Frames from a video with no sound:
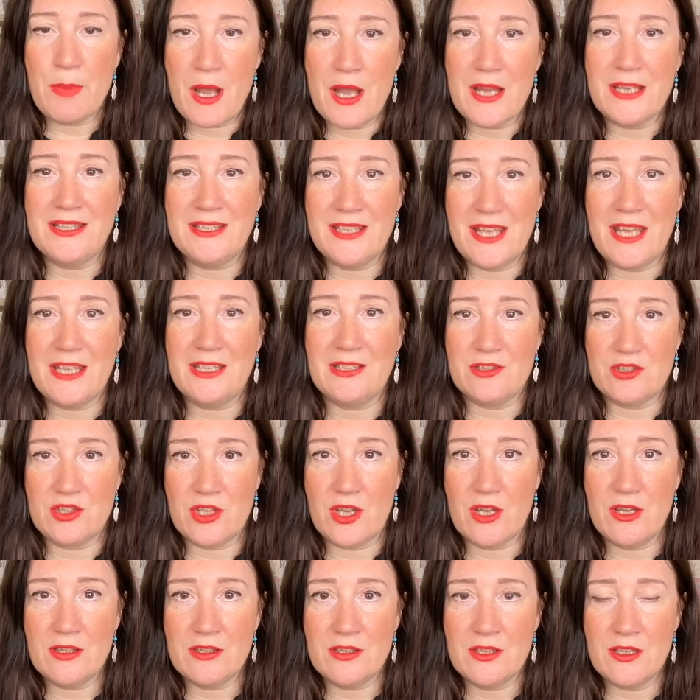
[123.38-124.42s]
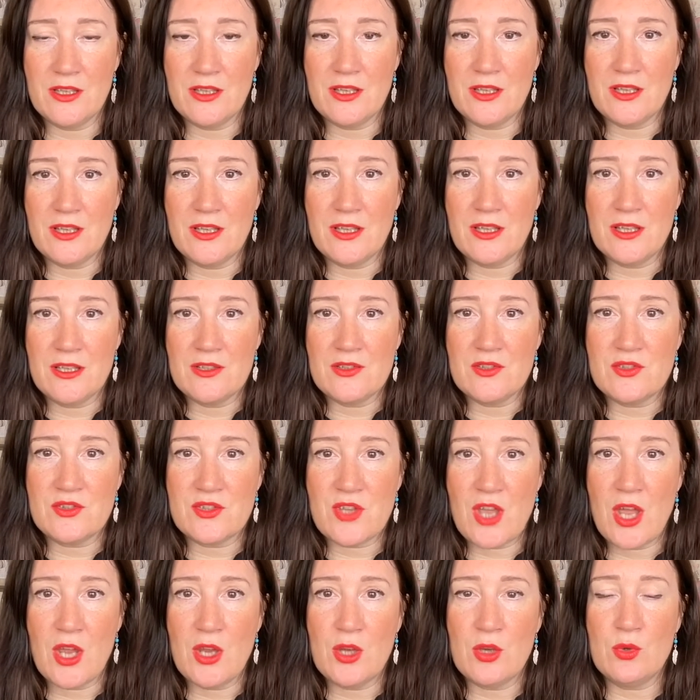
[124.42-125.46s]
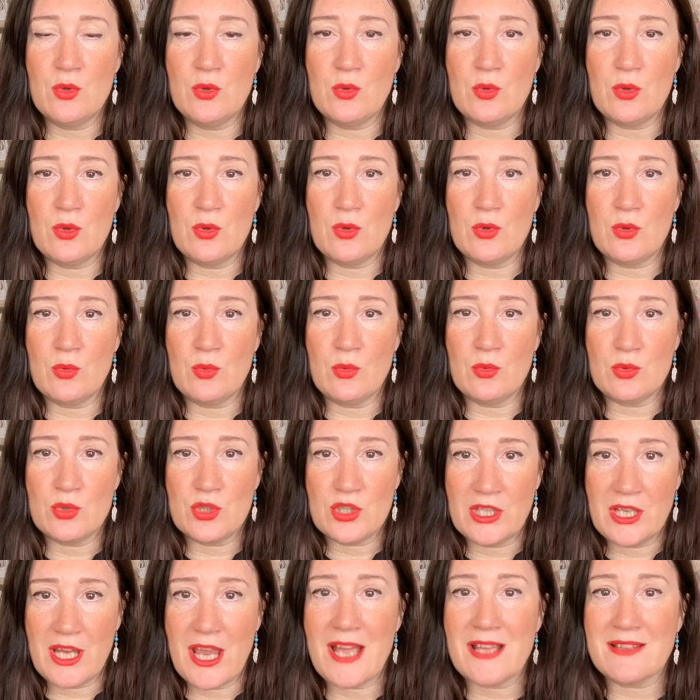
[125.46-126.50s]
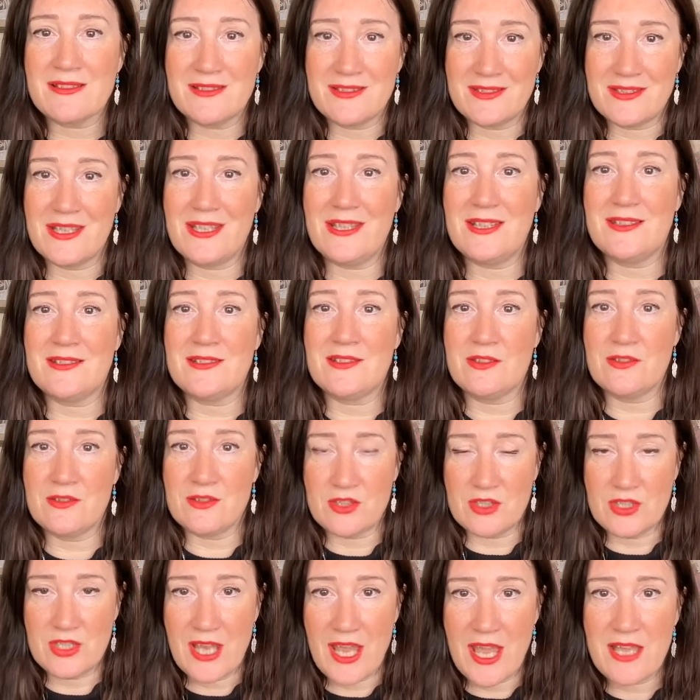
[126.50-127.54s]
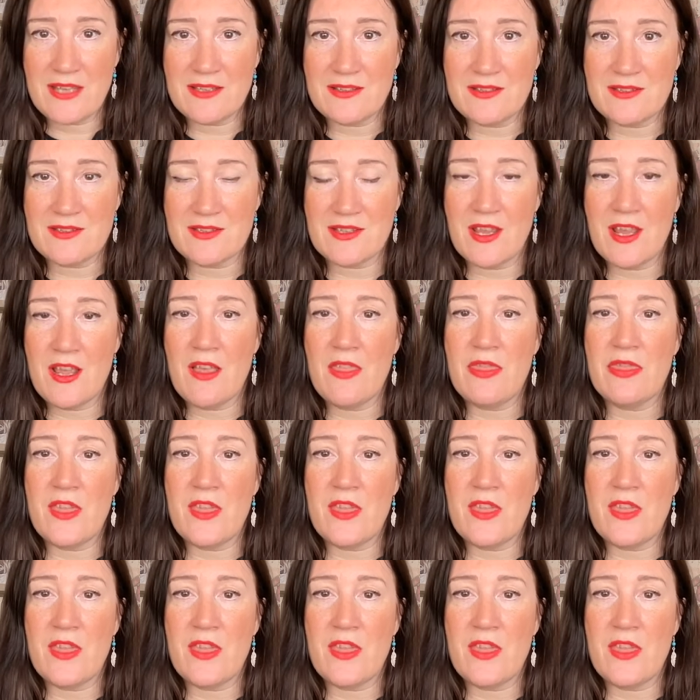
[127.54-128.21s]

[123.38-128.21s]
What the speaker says: by nature. So she has seasons, yes.